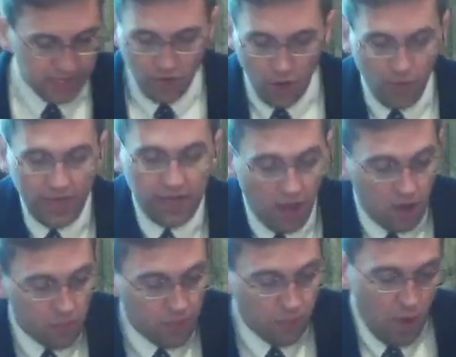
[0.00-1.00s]
going
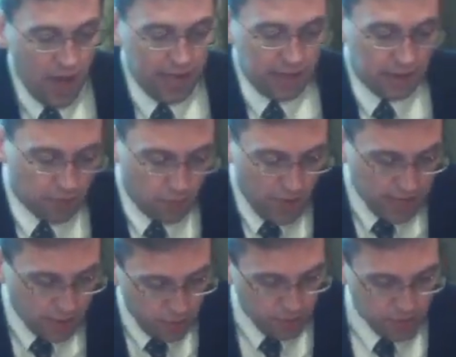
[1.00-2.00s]
along with why, why
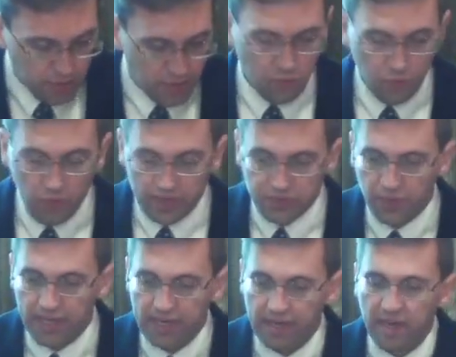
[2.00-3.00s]
Luke was
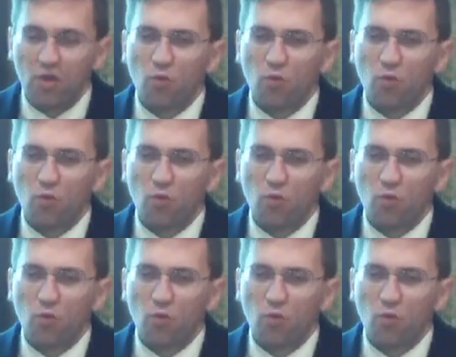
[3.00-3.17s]
written.